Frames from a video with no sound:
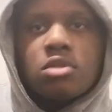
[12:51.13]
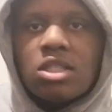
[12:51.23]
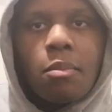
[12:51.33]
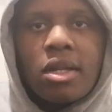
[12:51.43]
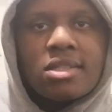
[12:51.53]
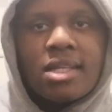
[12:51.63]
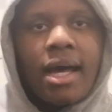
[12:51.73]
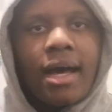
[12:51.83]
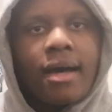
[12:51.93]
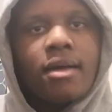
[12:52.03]
Simple as
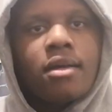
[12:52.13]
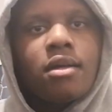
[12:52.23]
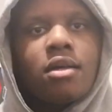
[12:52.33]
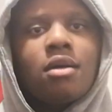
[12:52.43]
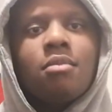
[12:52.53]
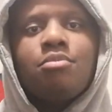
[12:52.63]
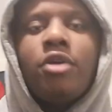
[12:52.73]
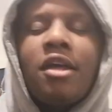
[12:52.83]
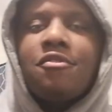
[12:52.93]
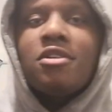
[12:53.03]
that.
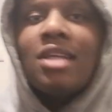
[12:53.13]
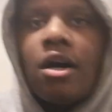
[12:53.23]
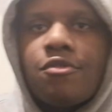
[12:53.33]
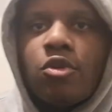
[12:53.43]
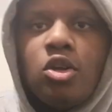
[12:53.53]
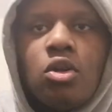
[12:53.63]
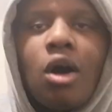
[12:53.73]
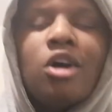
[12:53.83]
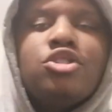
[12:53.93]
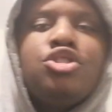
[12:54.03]
Praying for downfall. You
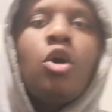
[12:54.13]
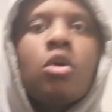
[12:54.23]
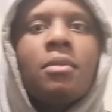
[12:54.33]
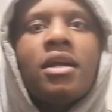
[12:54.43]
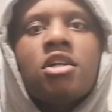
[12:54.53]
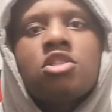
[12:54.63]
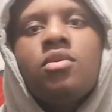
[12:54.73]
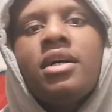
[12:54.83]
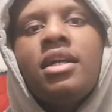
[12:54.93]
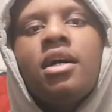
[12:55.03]
lot are a joke, man. I
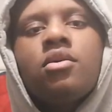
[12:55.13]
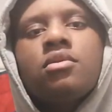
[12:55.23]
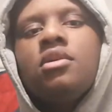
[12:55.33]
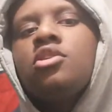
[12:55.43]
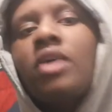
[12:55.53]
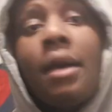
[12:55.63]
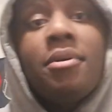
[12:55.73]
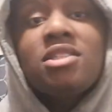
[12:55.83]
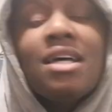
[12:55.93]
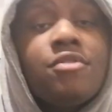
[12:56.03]
swear down. So
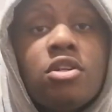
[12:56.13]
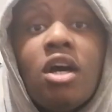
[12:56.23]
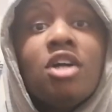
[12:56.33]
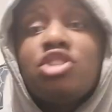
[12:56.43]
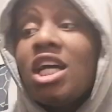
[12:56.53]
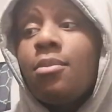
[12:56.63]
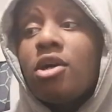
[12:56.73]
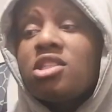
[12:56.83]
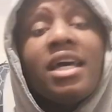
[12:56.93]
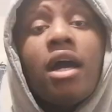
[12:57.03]
Kepa 7.
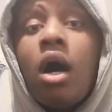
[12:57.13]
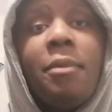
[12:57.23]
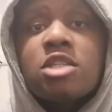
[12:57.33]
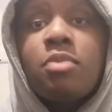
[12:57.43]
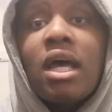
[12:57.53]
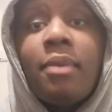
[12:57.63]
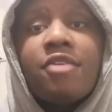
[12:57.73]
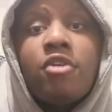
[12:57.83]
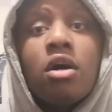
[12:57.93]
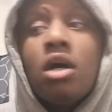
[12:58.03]
Chalobah today, our best player
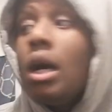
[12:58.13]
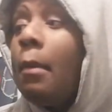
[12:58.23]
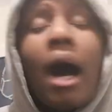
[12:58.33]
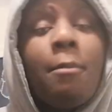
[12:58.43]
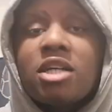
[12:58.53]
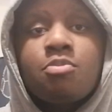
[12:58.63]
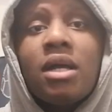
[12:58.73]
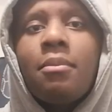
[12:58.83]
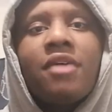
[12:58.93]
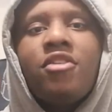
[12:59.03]
by far. Our best
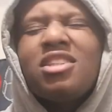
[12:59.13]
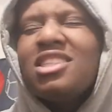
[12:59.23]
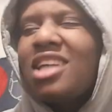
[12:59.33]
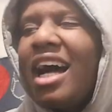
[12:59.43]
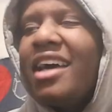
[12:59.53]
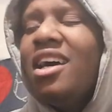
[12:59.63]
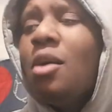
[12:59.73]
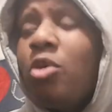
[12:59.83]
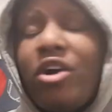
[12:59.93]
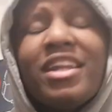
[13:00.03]
player by far. This guy
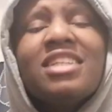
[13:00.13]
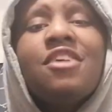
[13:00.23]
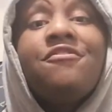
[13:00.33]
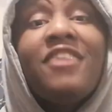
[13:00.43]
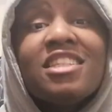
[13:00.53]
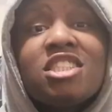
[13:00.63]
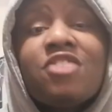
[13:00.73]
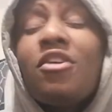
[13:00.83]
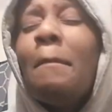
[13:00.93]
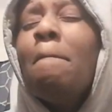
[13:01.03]
put in a
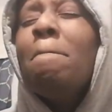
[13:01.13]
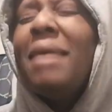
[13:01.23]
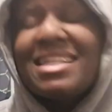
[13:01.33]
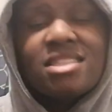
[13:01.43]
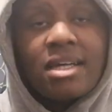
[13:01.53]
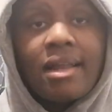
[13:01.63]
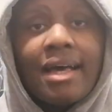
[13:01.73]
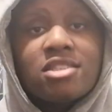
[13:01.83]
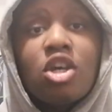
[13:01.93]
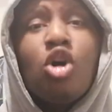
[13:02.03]
defensive
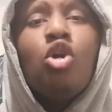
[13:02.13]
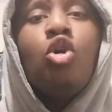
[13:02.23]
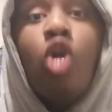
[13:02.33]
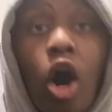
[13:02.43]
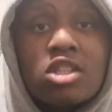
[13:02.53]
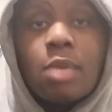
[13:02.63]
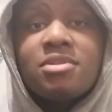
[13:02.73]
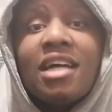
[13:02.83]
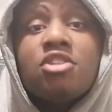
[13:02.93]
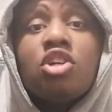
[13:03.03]
masterclass. Locked
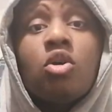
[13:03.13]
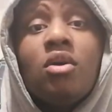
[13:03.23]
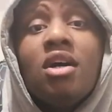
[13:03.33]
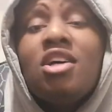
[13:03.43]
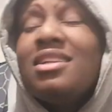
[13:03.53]
up Sancho.